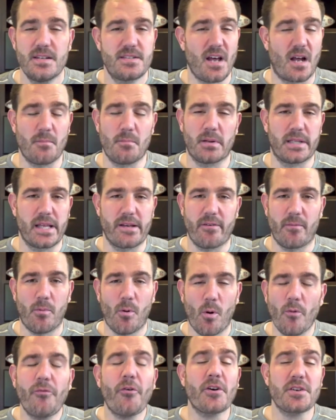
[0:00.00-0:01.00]
It's
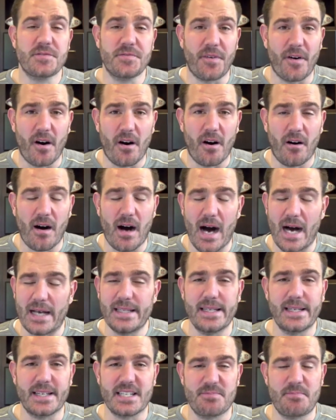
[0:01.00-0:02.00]
unbelievable. Well, first of all, I
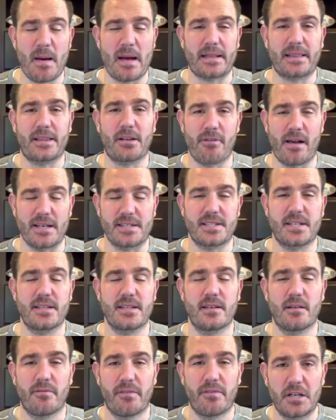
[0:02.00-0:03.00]
didn't expect the rest
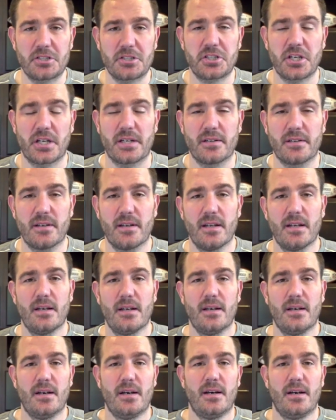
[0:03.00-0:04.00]
of the division
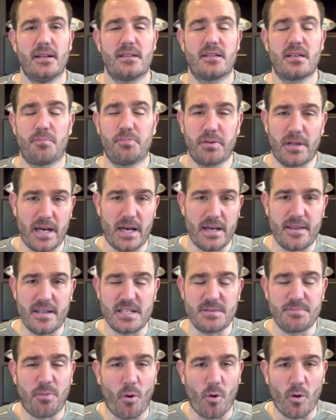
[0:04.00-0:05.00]
to play
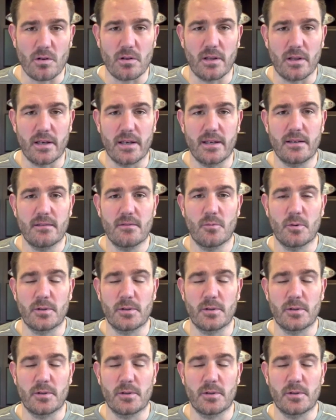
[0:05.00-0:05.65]
this poorly